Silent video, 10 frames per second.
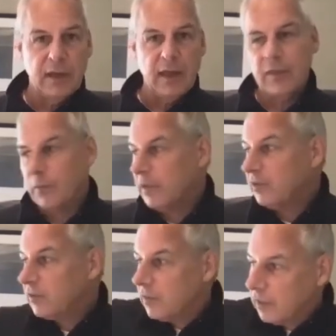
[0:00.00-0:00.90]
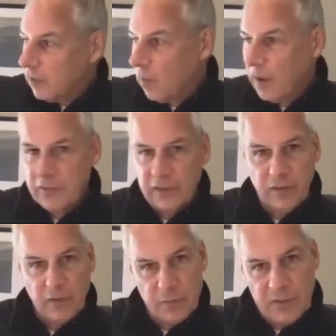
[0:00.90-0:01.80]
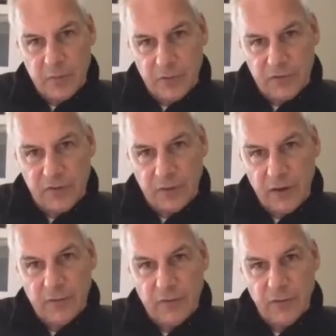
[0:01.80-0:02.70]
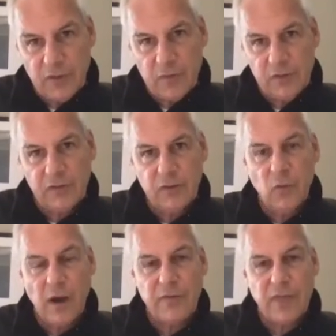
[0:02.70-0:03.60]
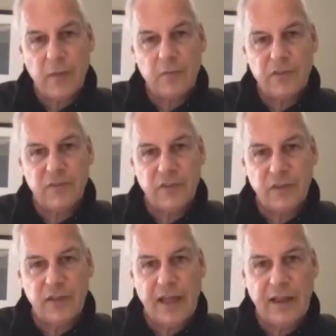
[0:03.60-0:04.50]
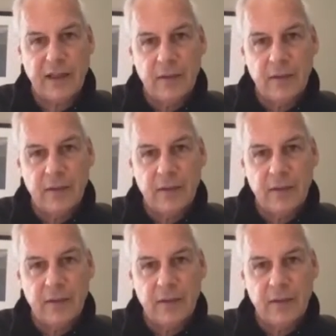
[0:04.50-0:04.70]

And the reason that you want these other people to interview them is you want them to feel like